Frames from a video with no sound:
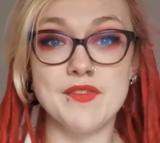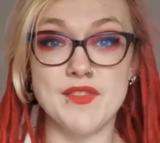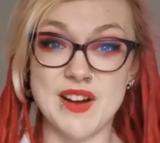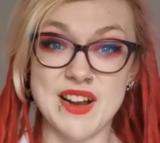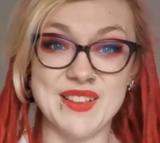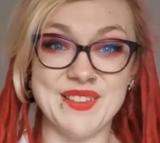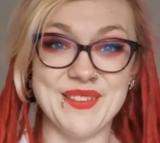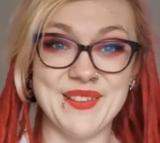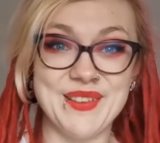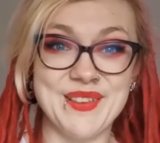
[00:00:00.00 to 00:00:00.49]

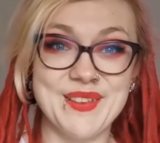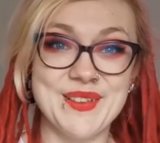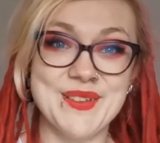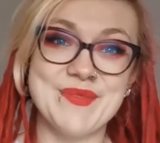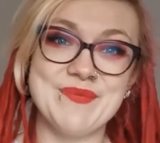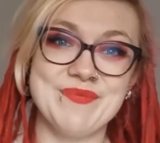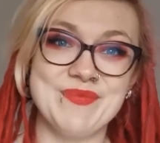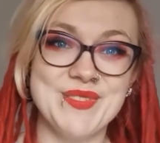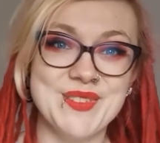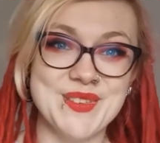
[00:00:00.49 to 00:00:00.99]
France.
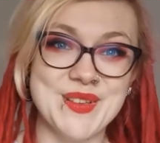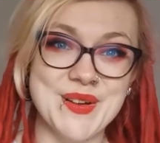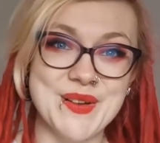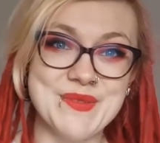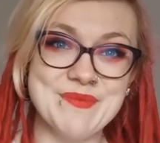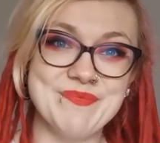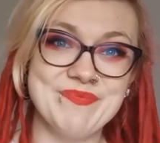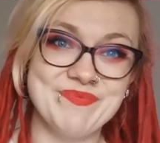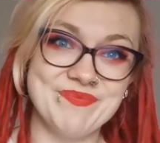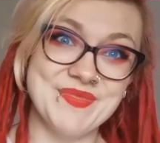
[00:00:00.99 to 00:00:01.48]

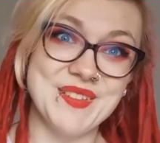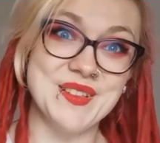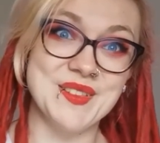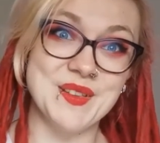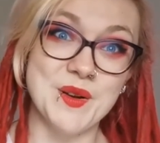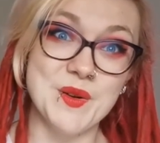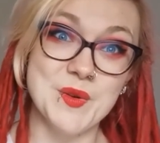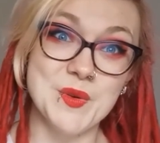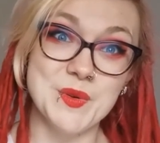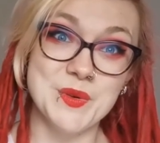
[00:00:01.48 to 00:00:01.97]
So it's
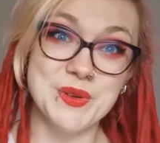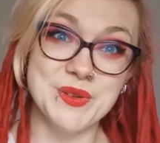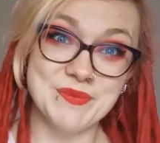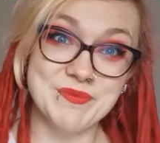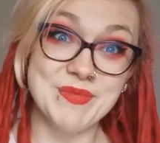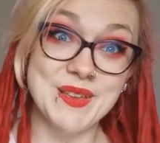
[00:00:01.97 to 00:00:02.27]
old.